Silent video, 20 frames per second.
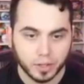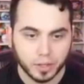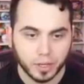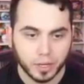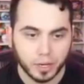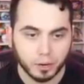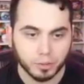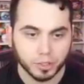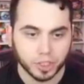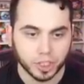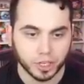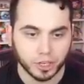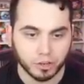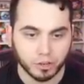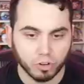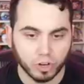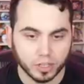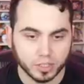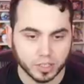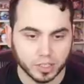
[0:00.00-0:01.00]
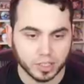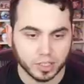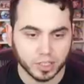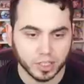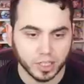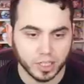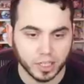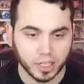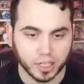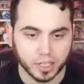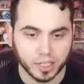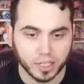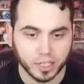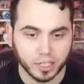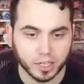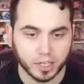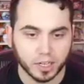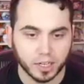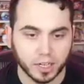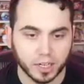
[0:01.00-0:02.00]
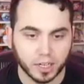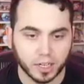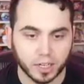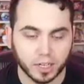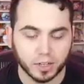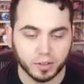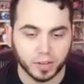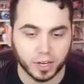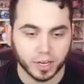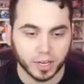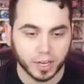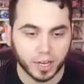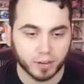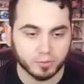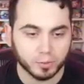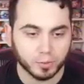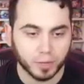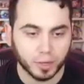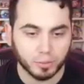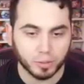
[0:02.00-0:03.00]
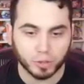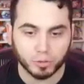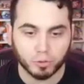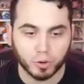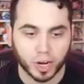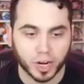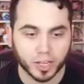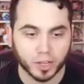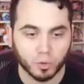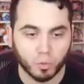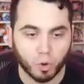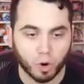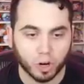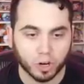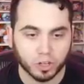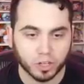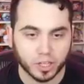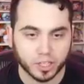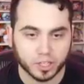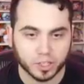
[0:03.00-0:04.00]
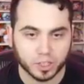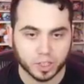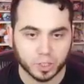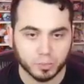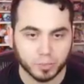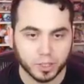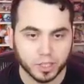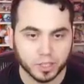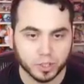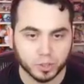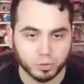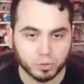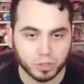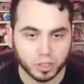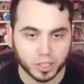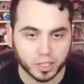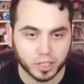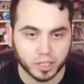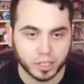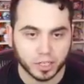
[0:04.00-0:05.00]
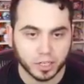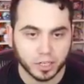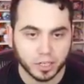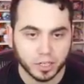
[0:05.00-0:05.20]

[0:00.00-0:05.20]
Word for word: I wish I could cross the sea. I need a... Uh, I have to be able to run on the water like the Shimizu clan.